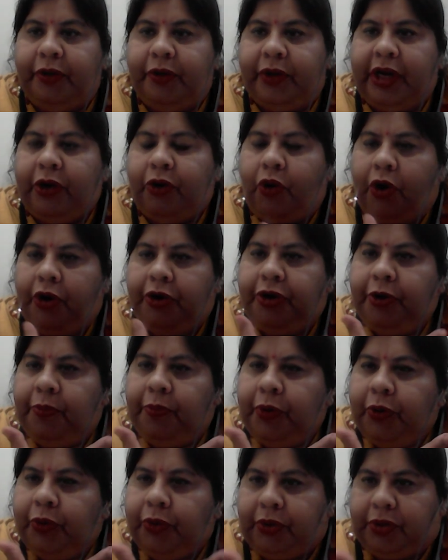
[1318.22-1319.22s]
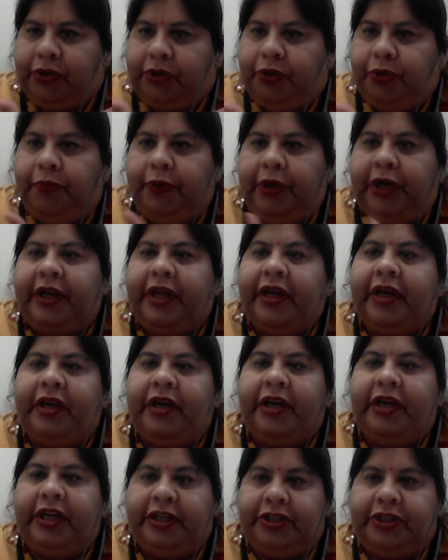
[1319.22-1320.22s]
contribute to building a
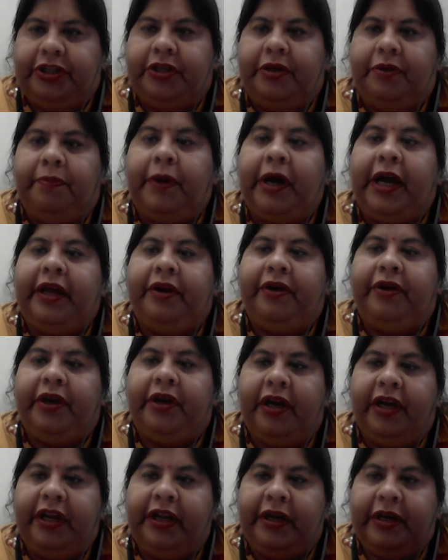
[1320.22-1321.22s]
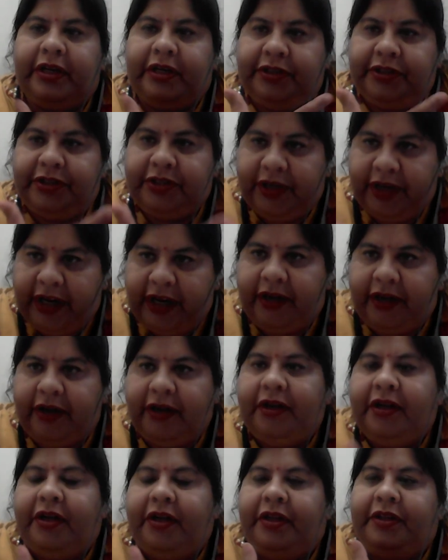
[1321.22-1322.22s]
nation by really
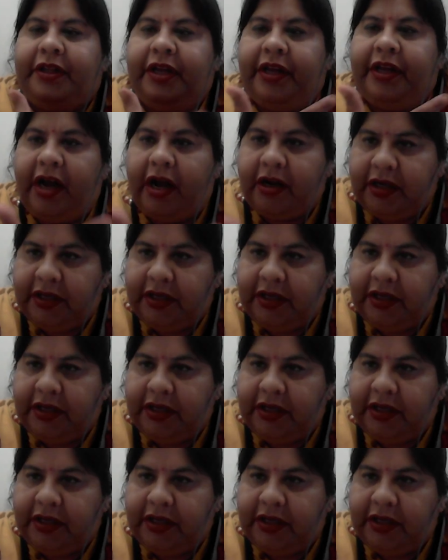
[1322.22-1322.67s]
nurturing the younger